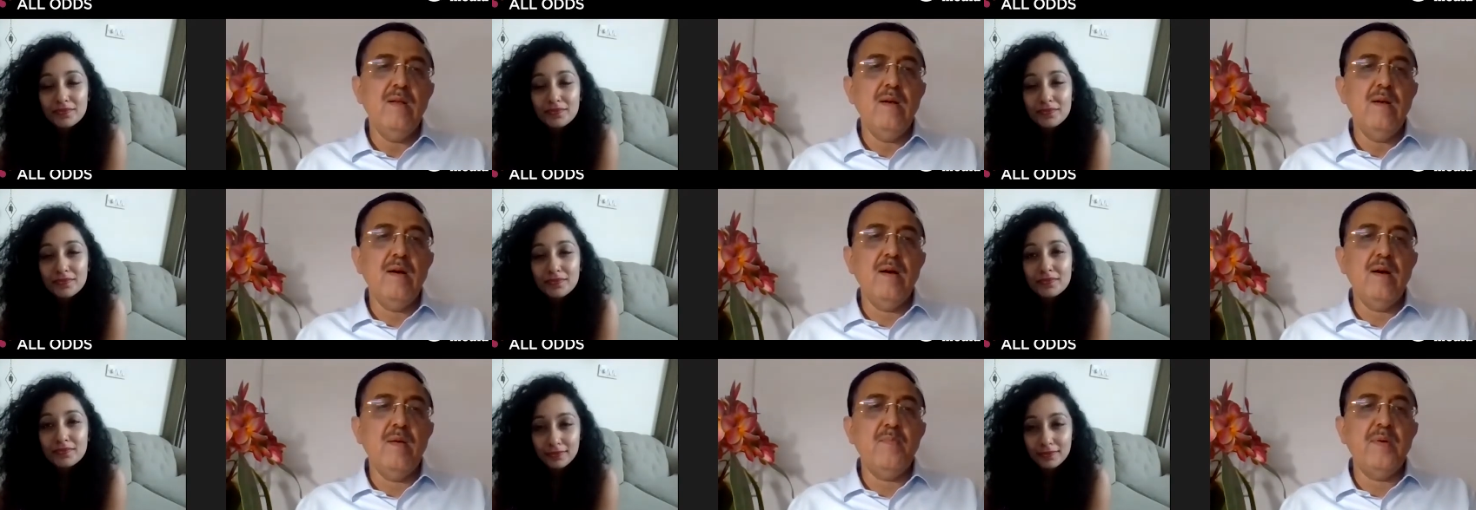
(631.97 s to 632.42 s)

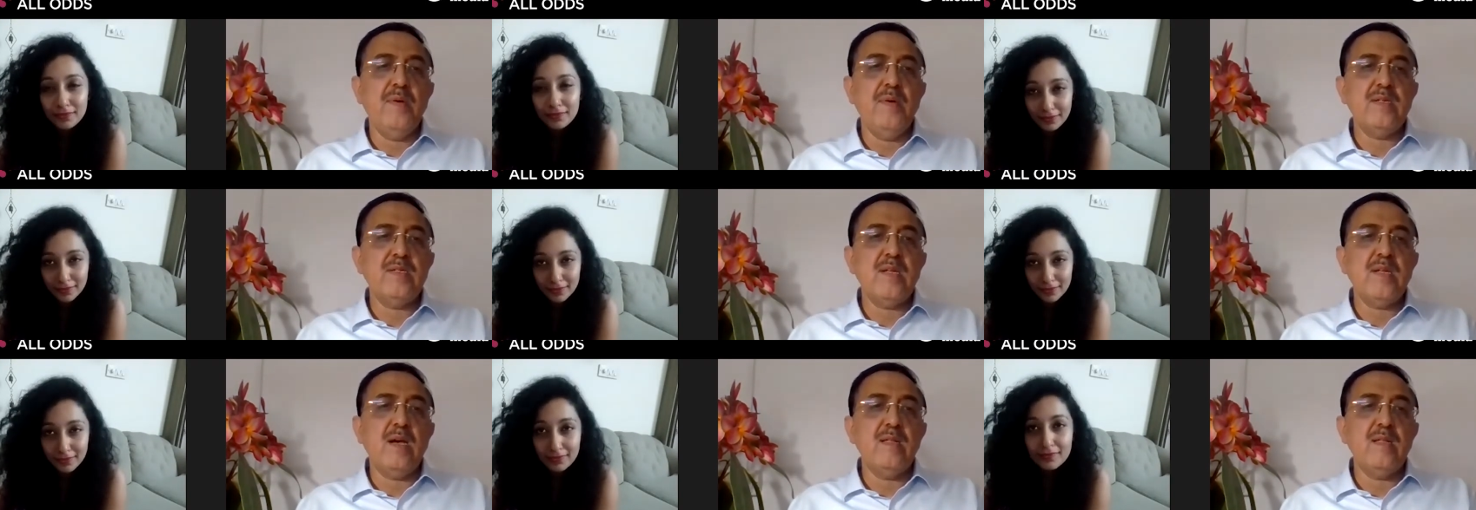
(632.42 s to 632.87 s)
Speaker 1: Uh,
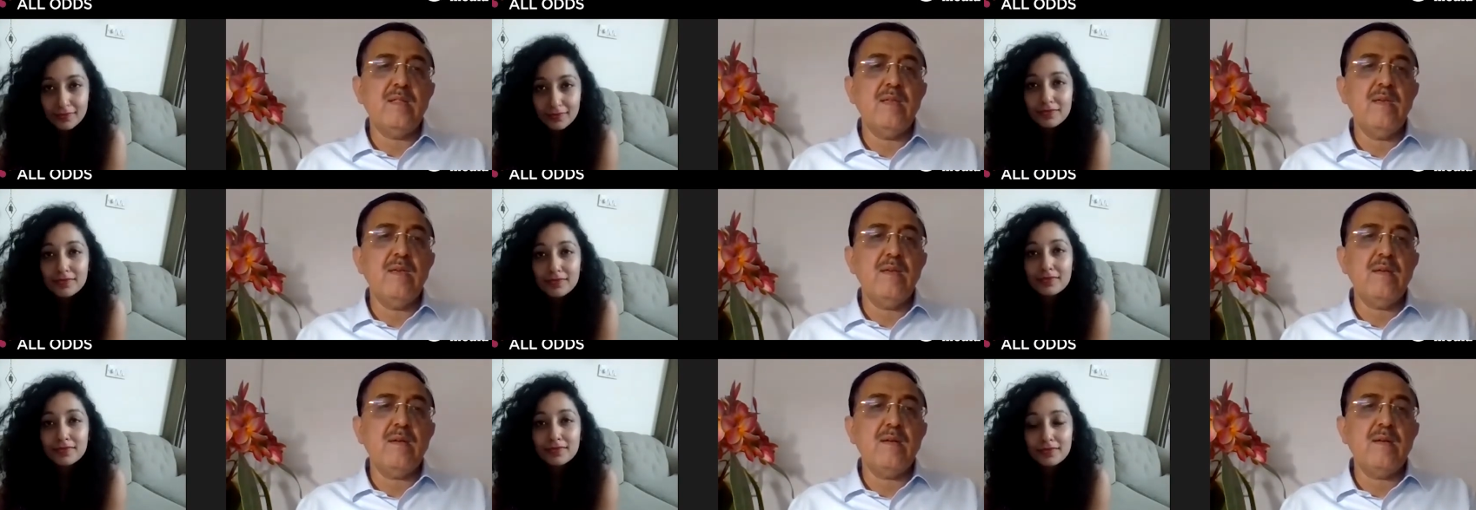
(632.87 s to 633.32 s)
but I
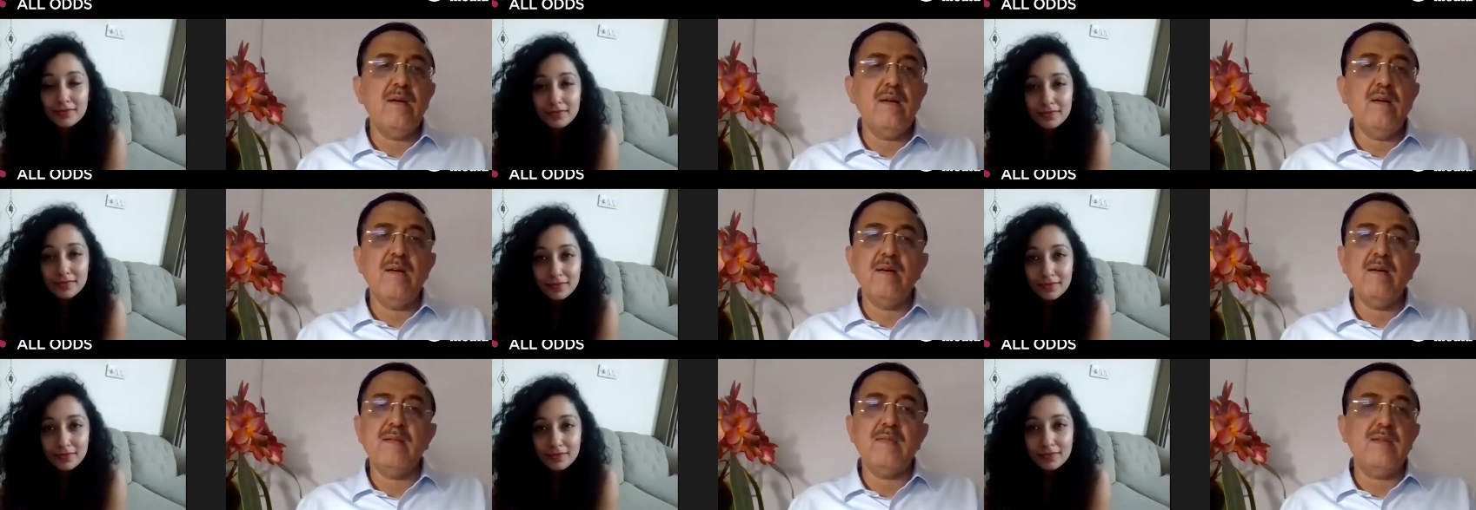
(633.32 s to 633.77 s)
think
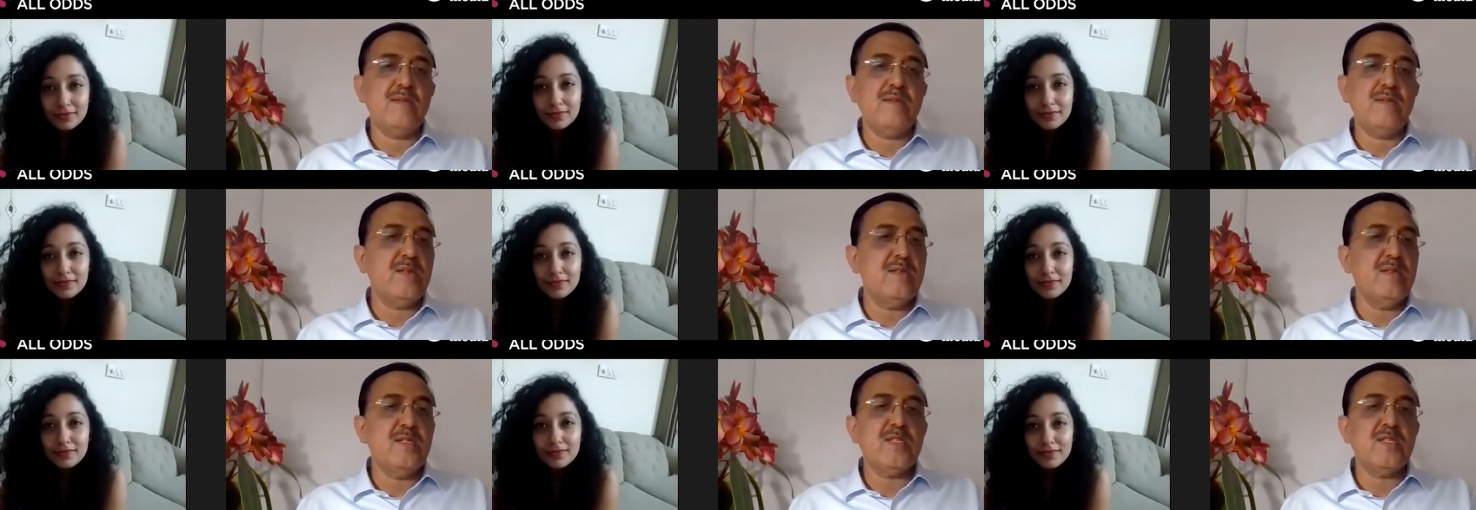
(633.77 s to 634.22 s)
uh, the
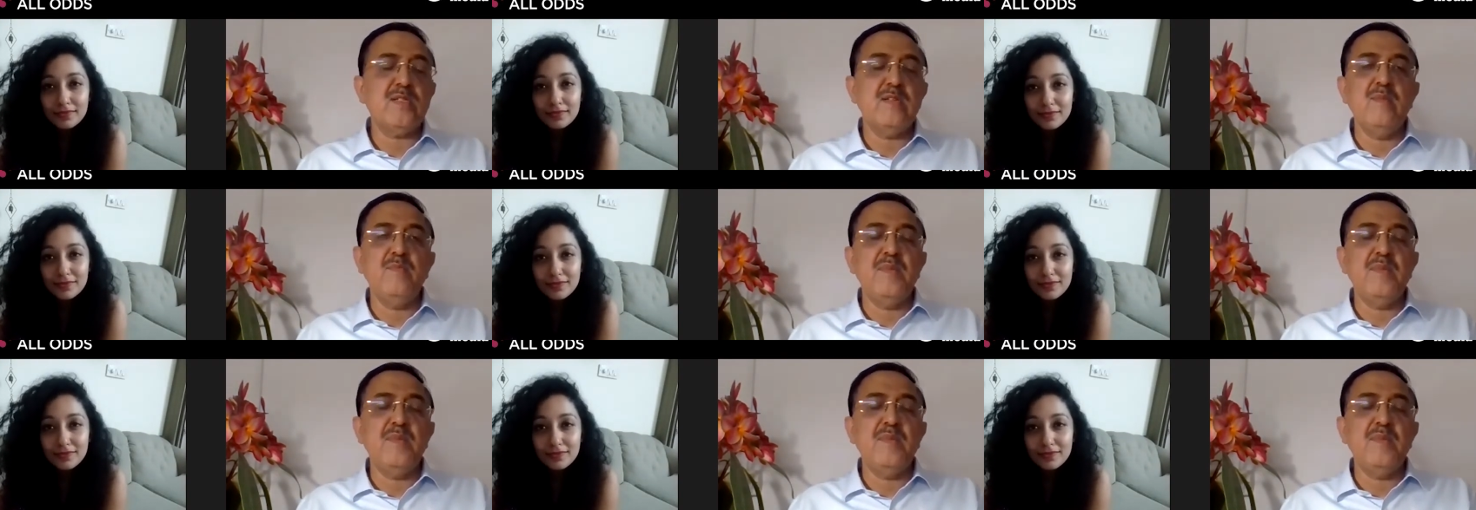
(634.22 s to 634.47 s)
traditional